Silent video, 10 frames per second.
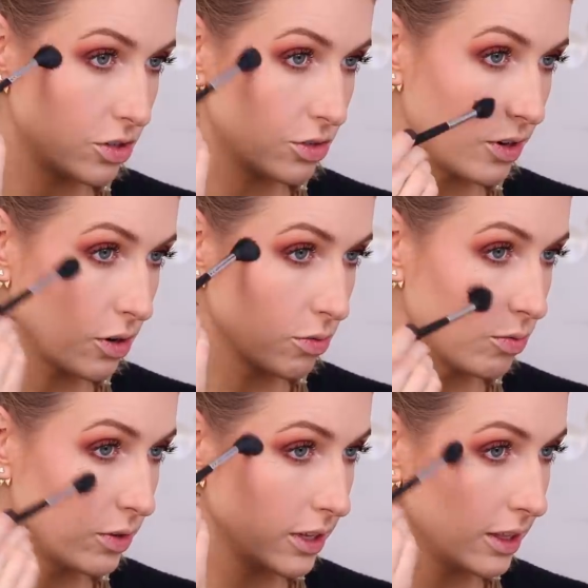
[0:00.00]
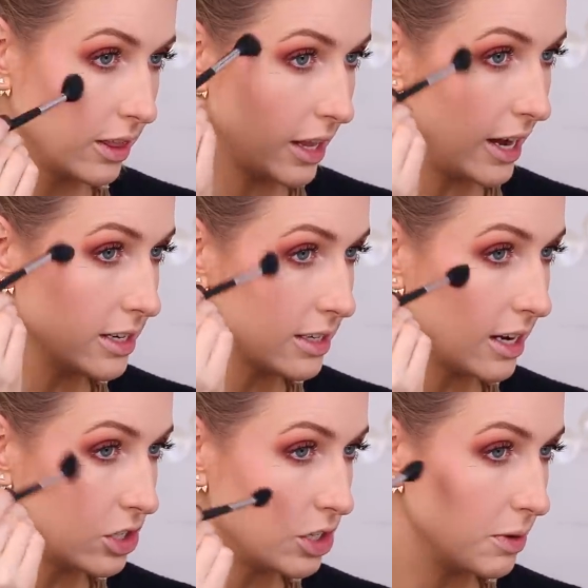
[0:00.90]
just doing a really light
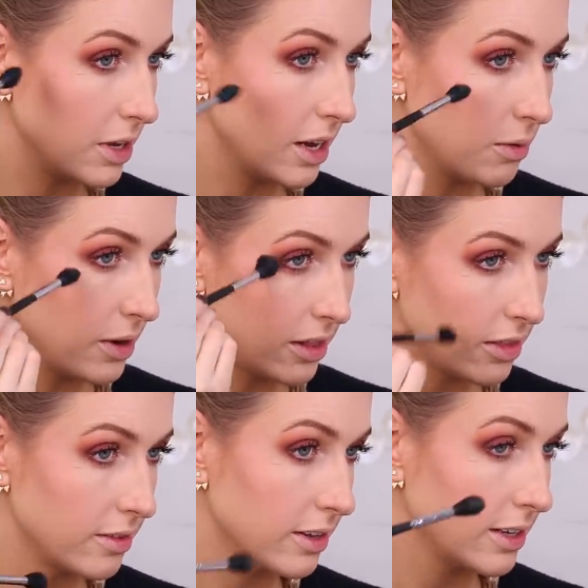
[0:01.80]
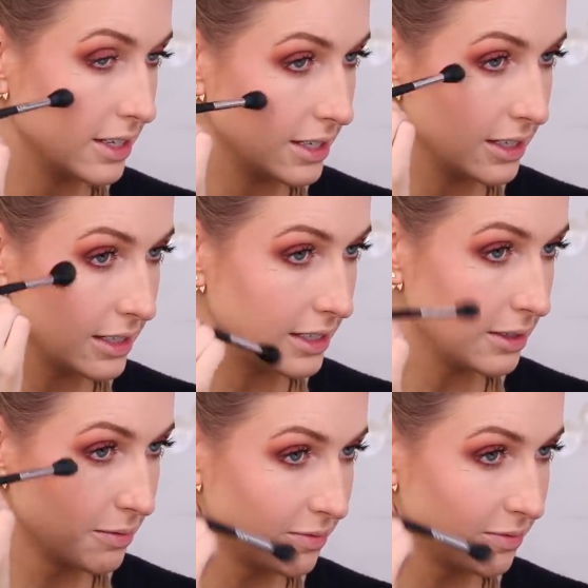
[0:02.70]
touch to begin with. Get out of there